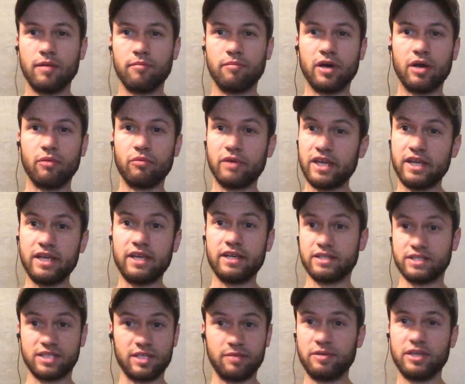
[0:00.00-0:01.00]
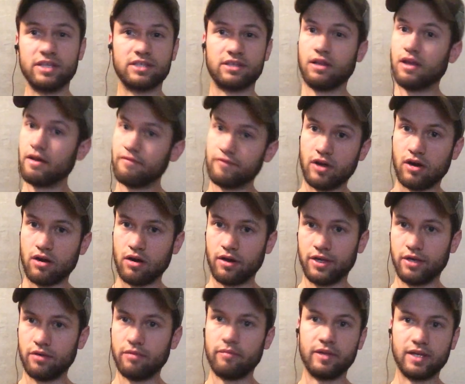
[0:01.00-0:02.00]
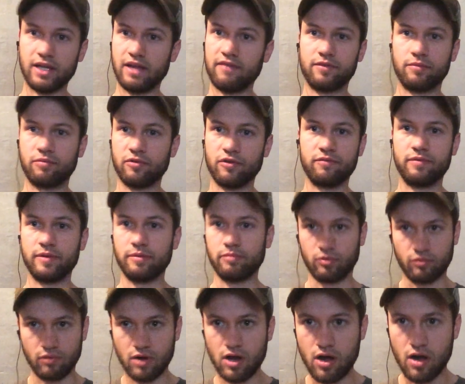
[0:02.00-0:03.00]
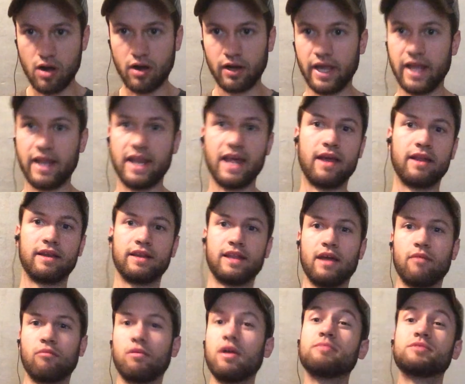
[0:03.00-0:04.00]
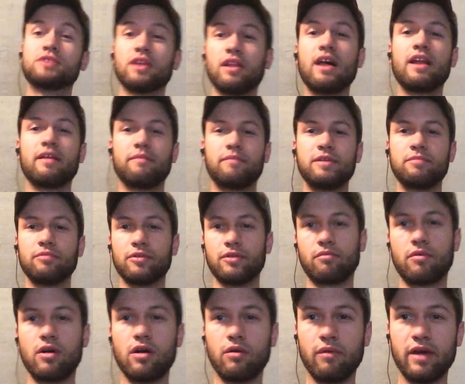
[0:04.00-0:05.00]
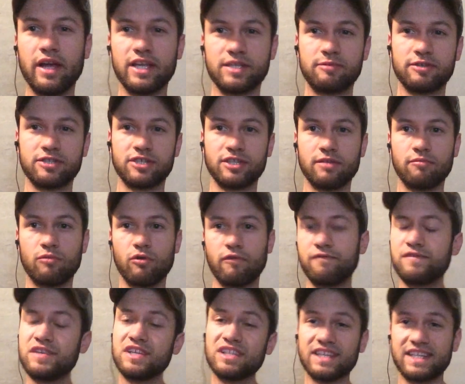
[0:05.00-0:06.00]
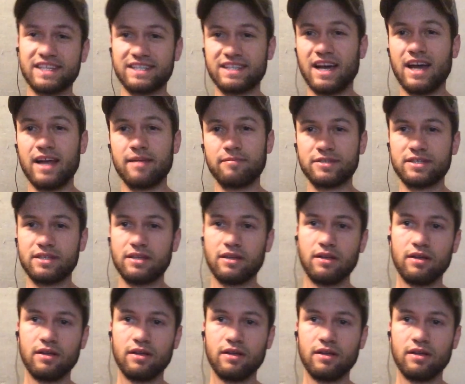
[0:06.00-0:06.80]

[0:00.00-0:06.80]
But we ENTPs love to argue, and we love to prove people wrong, and that rubs a lot of people the wrong way, especially the more feeling types.